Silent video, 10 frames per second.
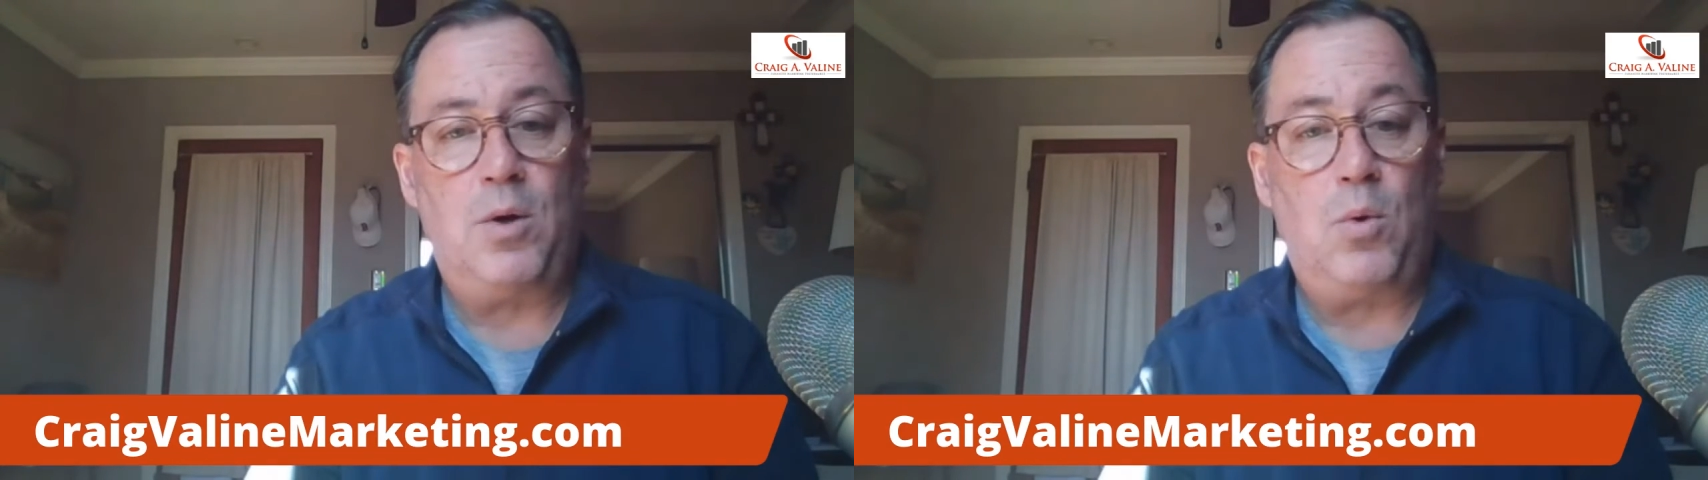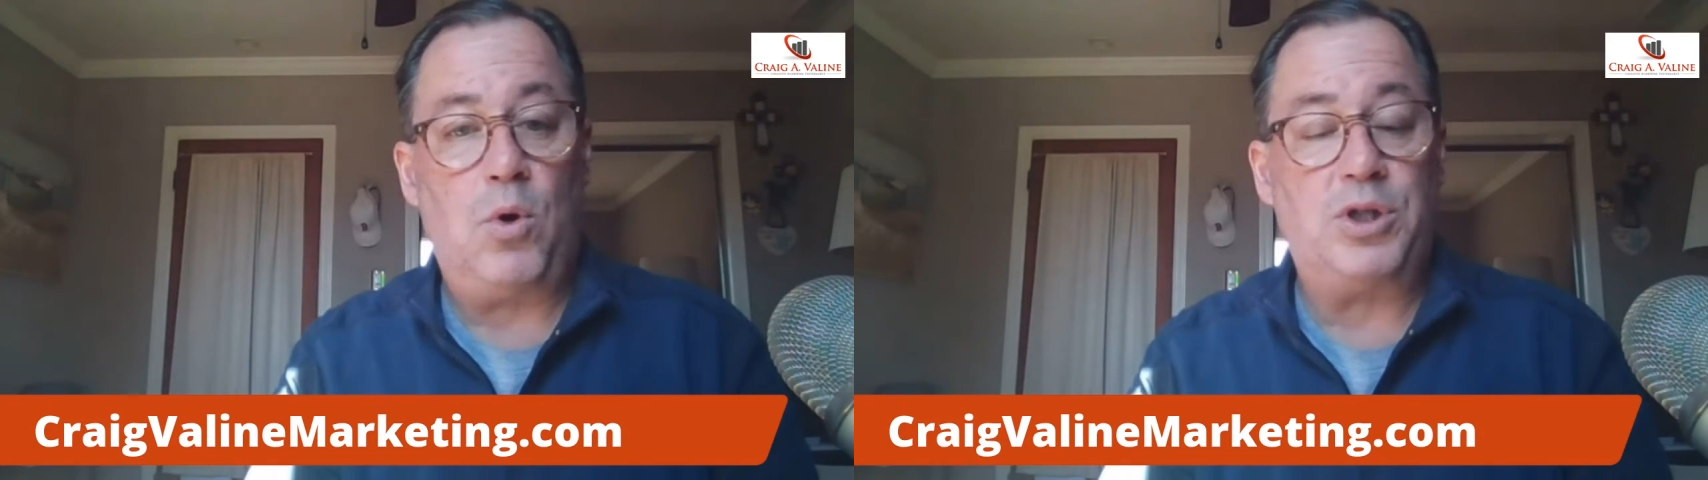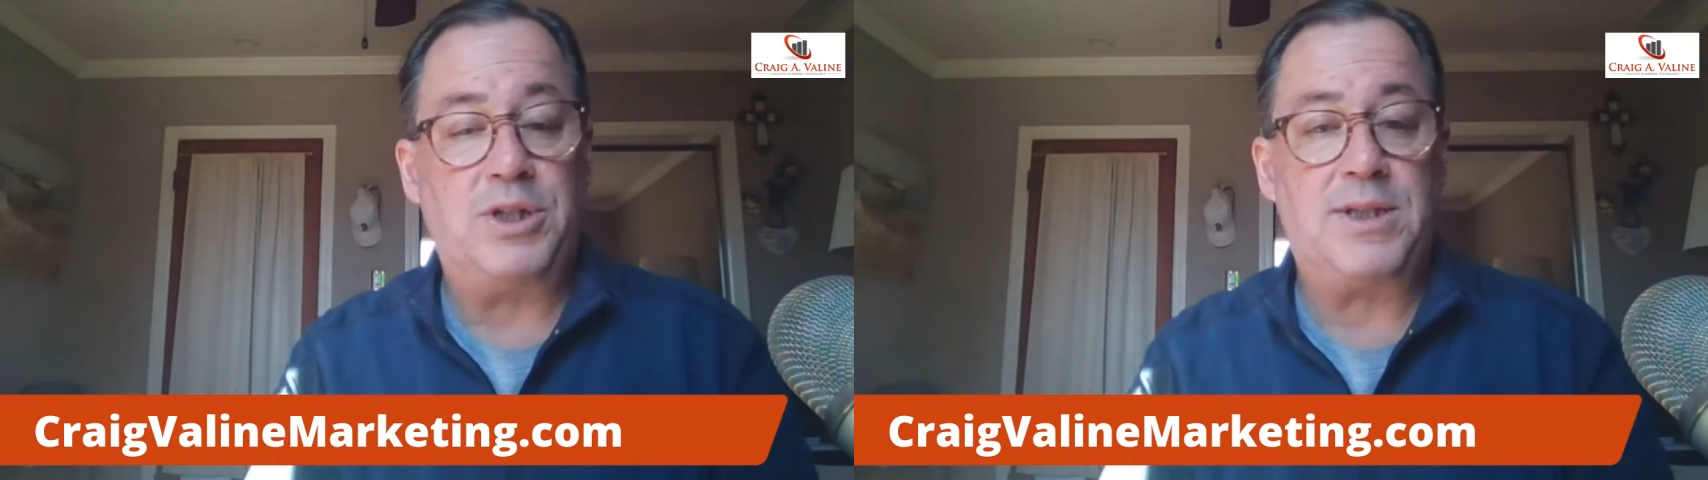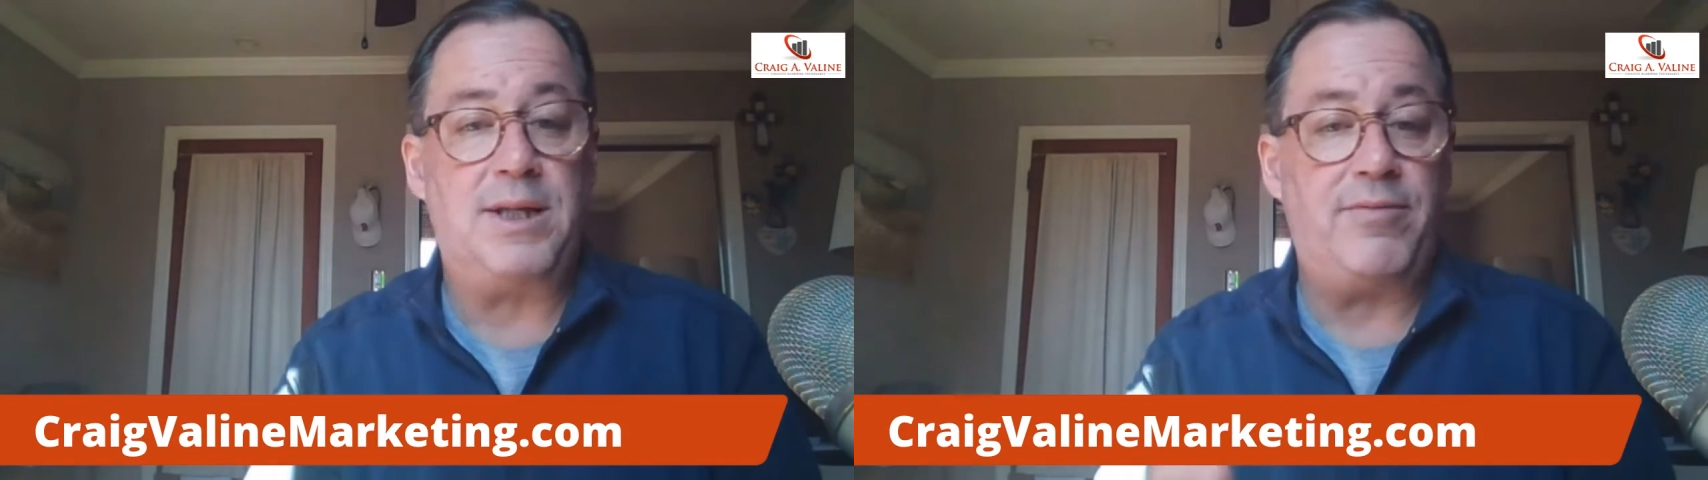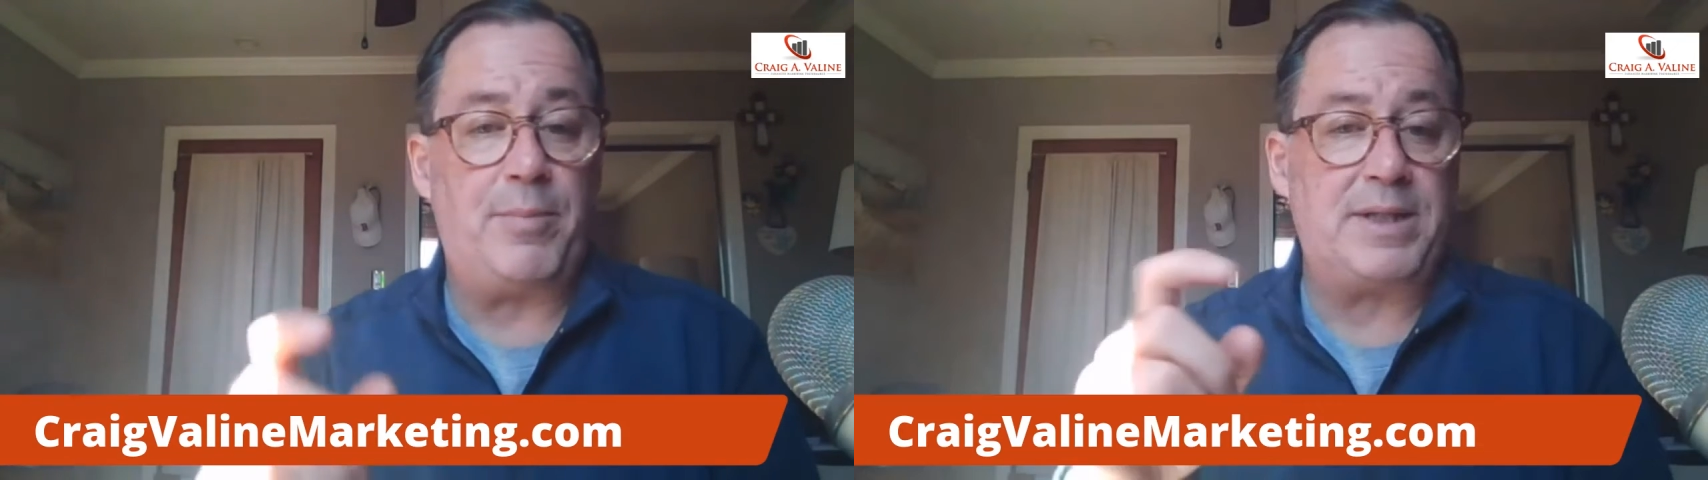or just
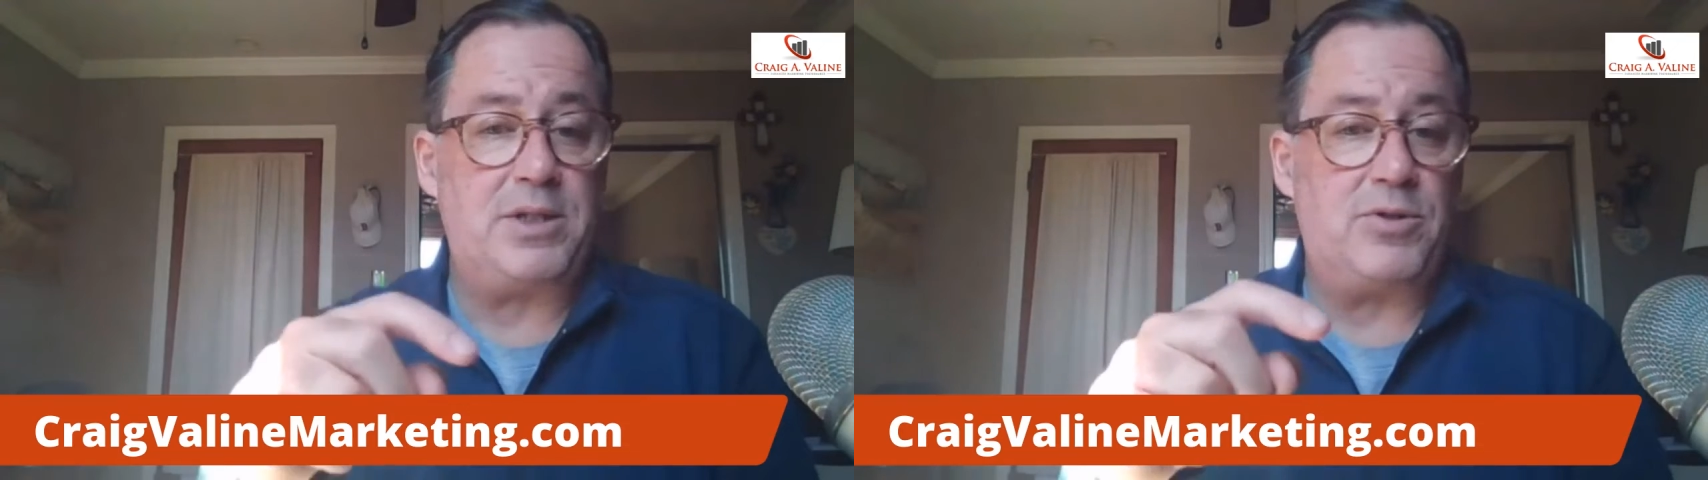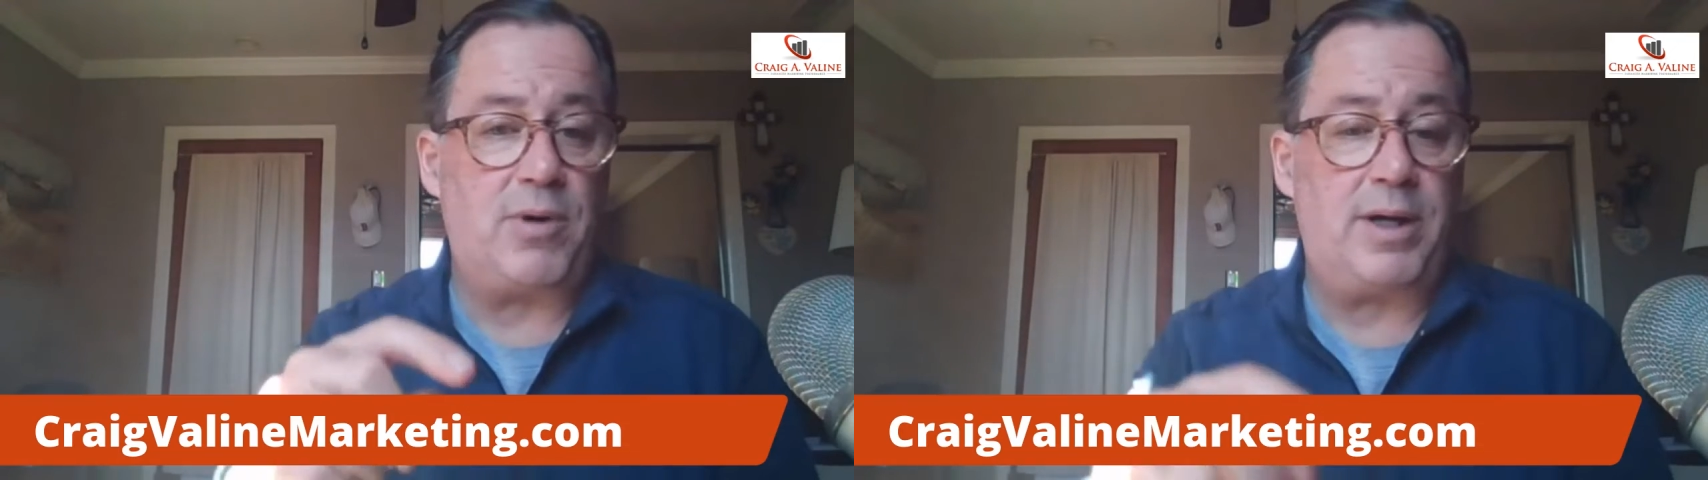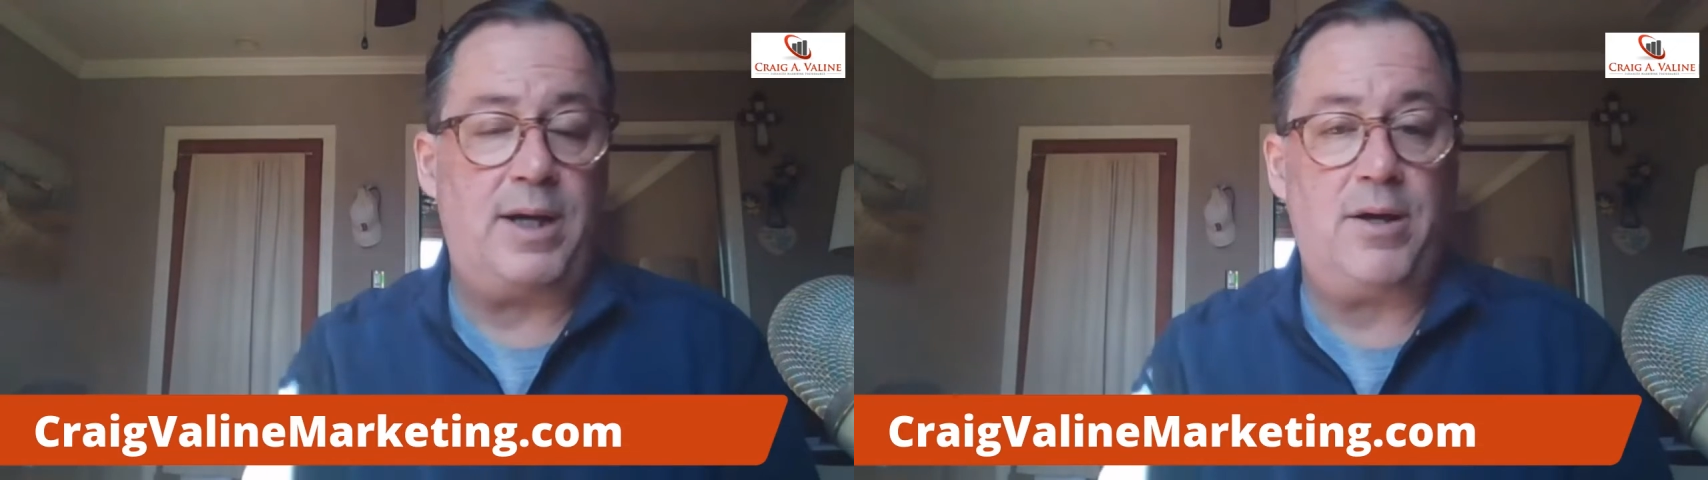leave a message right